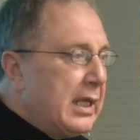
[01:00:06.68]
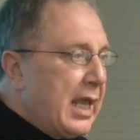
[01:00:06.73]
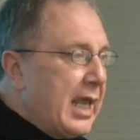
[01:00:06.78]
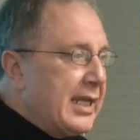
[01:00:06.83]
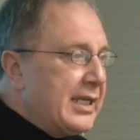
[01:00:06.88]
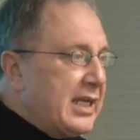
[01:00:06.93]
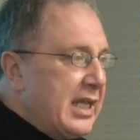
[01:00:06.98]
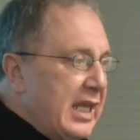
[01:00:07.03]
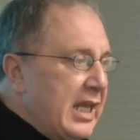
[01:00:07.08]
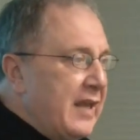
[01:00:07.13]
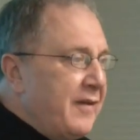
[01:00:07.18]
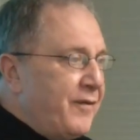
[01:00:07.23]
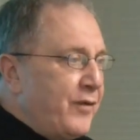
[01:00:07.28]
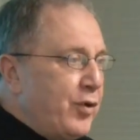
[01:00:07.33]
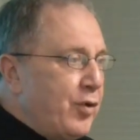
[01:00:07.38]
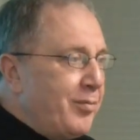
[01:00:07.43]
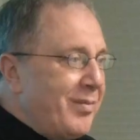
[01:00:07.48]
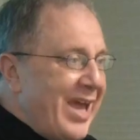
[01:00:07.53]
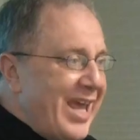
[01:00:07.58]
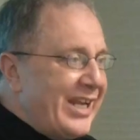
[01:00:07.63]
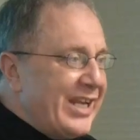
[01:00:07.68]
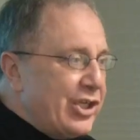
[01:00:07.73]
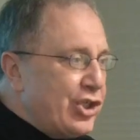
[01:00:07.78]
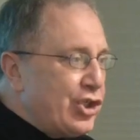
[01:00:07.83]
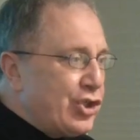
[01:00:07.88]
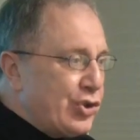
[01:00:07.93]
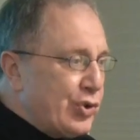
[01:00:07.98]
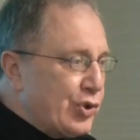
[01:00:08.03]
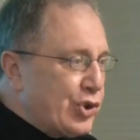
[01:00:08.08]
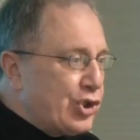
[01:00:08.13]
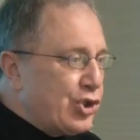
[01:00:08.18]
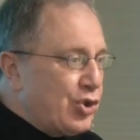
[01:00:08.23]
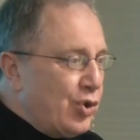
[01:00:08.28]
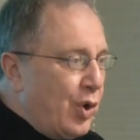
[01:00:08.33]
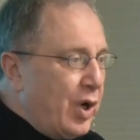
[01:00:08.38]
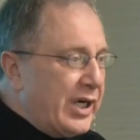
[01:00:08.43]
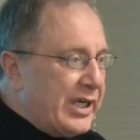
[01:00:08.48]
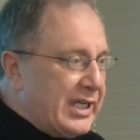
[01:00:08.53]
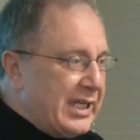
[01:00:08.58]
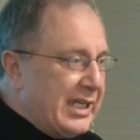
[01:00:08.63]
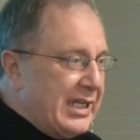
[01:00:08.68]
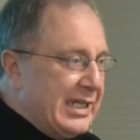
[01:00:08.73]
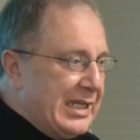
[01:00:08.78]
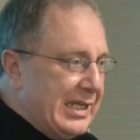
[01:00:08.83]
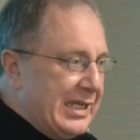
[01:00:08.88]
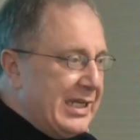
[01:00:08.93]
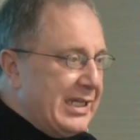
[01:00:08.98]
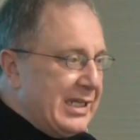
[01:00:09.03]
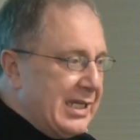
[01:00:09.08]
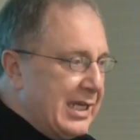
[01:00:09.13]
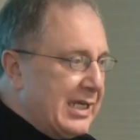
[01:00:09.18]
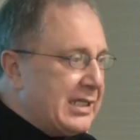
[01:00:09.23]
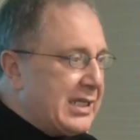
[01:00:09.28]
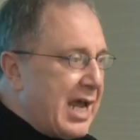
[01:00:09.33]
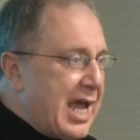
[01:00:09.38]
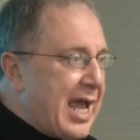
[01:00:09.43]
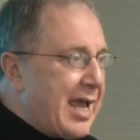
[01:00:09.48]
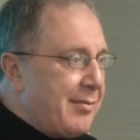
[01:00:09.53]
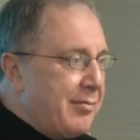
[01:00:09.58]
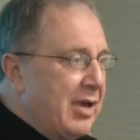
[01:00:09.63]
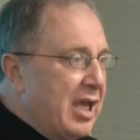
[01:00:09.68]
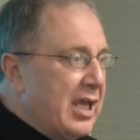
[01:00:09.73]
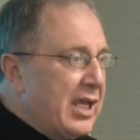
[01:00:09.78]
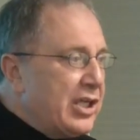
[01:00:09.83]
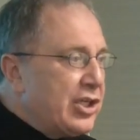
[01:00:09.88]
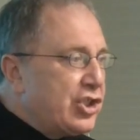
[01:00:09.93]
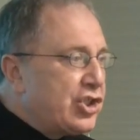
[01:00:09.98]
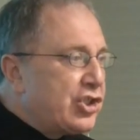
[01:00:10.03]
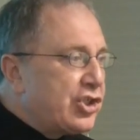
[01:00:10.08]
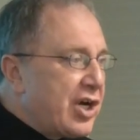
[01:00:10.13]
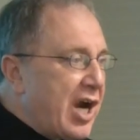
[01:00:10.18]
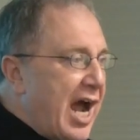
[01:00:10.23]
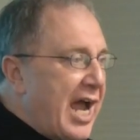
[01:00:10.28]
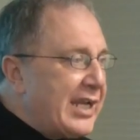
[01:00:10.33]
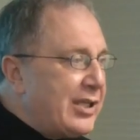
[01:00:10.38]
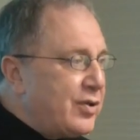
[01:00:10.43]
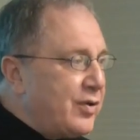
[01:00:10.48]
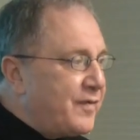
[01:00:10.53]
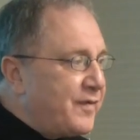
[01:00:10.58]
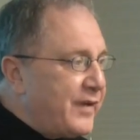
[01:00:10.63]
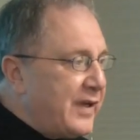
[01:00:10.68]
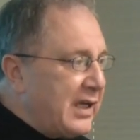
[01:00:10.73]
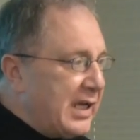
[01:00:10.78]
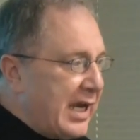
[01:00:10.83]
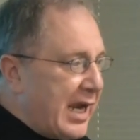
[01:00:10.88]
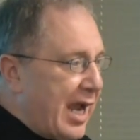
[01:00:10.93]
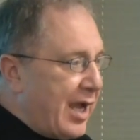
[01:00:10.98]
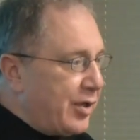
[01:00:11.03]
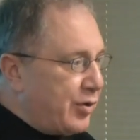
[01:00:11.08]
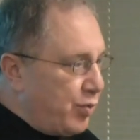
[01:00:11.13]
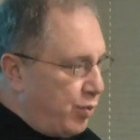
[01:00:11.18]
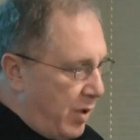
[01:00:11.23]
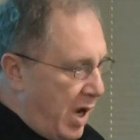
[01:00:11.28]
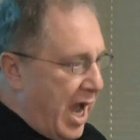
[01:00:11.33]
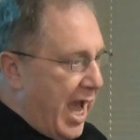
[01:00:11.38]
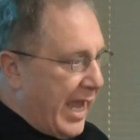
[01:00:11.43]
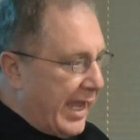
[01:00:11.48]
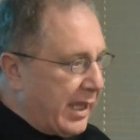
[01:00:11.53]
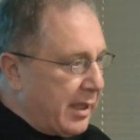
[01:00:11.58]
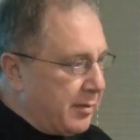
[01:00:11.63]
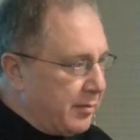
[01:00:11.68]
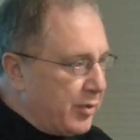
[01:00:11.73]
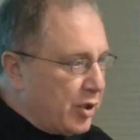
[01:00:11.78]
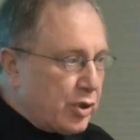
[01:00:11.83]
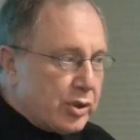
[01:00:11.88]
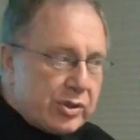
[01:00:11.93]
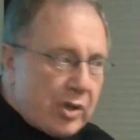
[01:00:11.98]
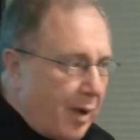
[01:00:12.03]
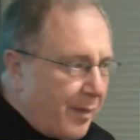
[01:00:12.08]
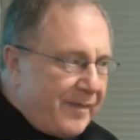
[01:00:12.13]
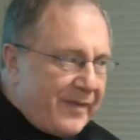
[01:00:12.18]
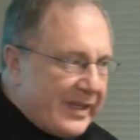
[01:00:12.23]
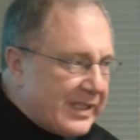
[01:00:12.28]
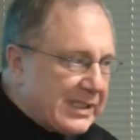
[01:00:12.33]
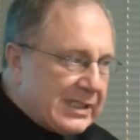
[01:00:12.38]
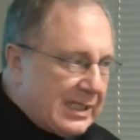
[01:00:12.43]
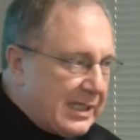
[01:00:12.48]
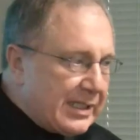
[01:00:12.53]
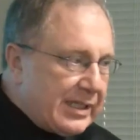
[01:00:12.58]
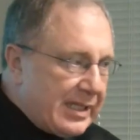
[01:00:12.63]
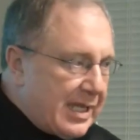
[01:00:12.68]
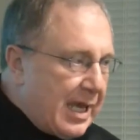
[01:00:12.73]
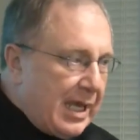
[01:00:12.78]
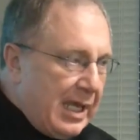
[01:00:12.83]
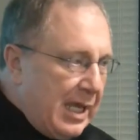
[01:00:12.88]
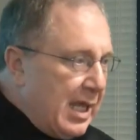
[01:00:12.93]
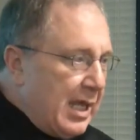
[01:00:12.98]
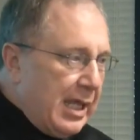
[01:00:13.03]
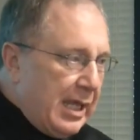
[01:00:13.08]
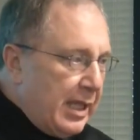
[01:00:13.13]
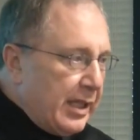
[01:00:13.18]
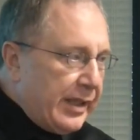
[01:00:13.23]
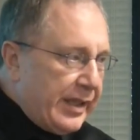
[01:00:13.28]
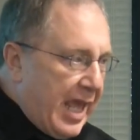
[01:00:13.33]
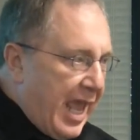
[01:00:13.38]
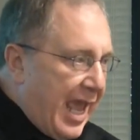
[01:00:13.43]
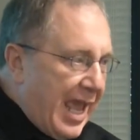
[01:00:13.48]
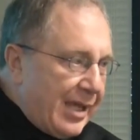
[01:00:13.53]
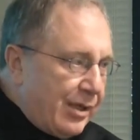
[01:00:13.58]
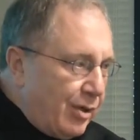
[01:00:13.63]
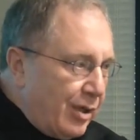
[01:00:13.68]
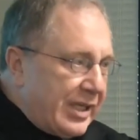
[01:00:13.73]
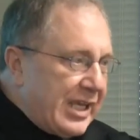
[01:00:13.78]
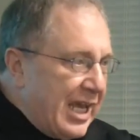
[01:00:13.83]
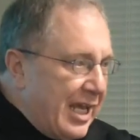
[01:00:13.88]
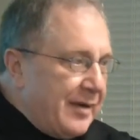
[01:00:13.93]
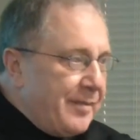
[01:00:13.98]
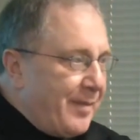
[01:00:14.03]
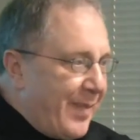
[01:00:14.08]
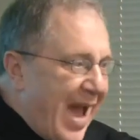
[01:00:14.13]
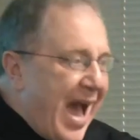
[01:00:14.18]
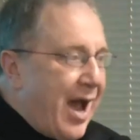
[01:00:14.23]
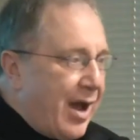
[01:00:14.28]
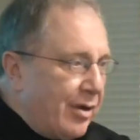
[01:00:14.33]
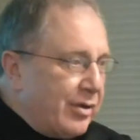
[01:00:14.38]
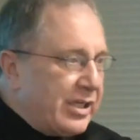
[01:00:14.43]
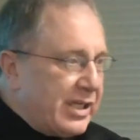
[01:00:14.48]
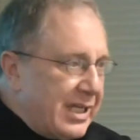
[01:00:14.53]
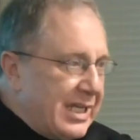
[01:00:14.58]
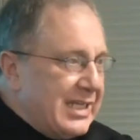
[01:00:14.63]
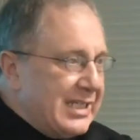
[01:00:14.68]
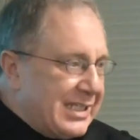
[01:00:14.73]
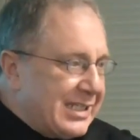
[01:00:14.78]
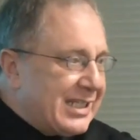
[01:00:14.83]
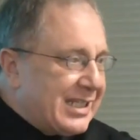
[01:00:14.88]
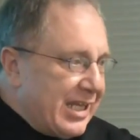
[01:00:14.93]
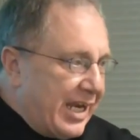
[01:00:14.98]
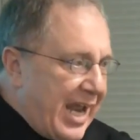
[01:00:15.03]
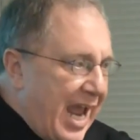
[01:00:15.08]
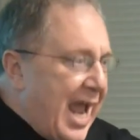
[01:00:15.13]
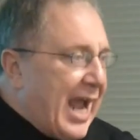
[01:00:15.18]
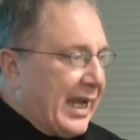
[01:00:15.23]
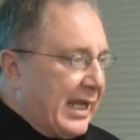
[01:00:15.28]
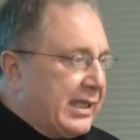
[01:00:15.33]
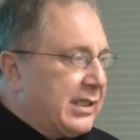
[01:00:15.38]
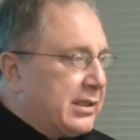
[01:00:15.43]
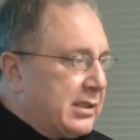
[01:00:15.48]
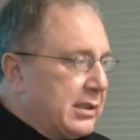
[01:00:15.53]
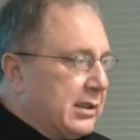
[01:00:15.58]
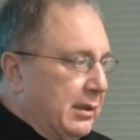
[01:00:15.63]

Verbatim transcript: And if you manage to sort in linear time, try to figure out why. Because obviously the, the n log n bound is correct.